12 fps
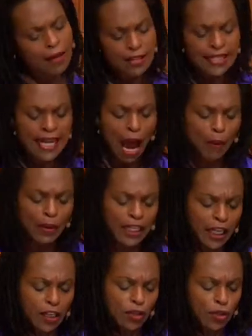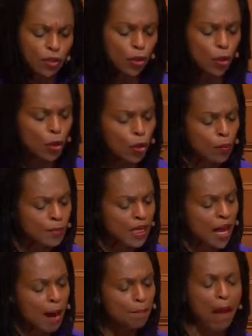See how it consumed
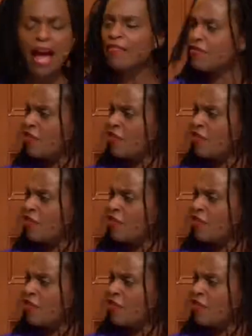my